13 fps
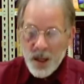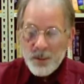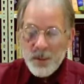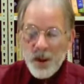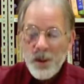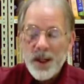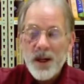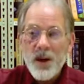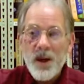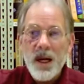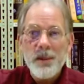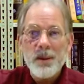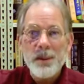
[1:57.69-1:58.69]
But when we go a
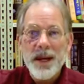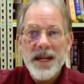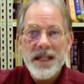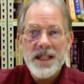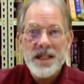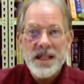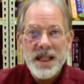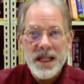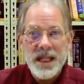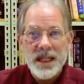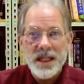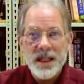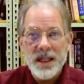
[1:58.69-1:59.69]
couple pages
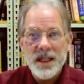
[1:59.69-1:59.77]
in,